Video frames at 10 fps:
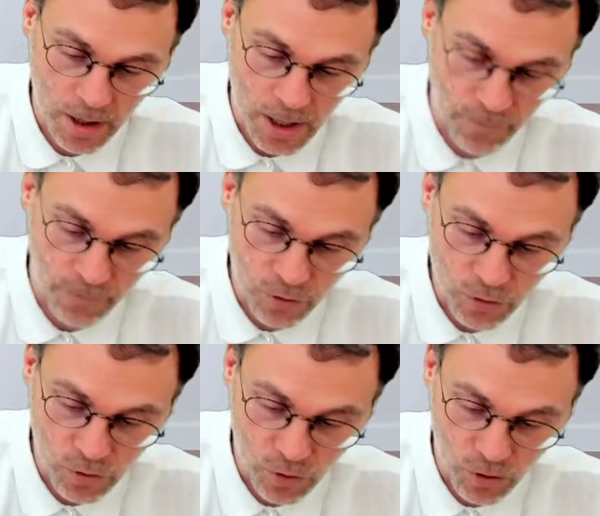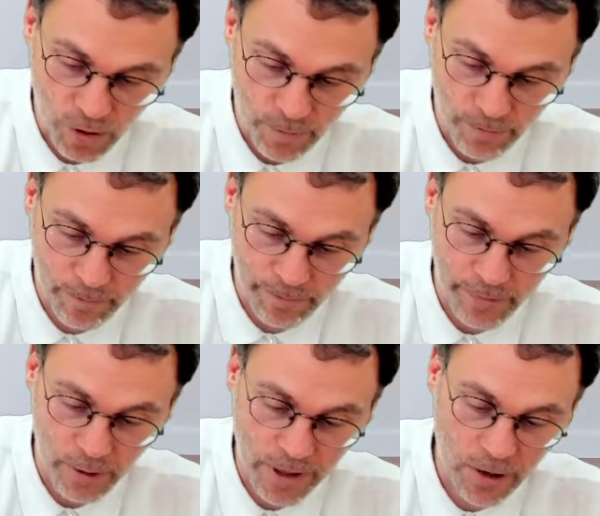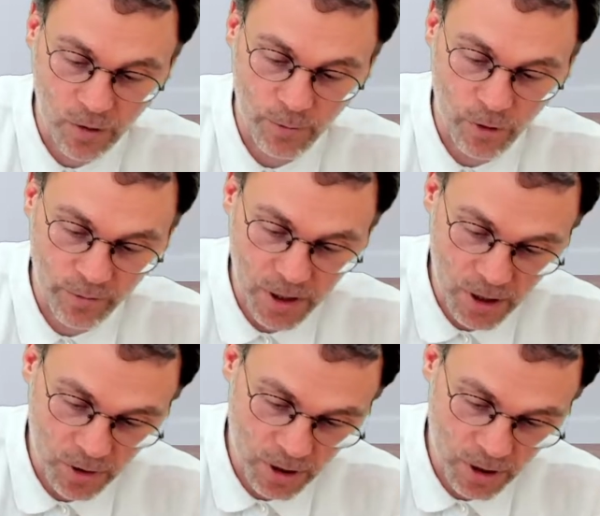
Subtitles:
If you draw a parallelogram over here,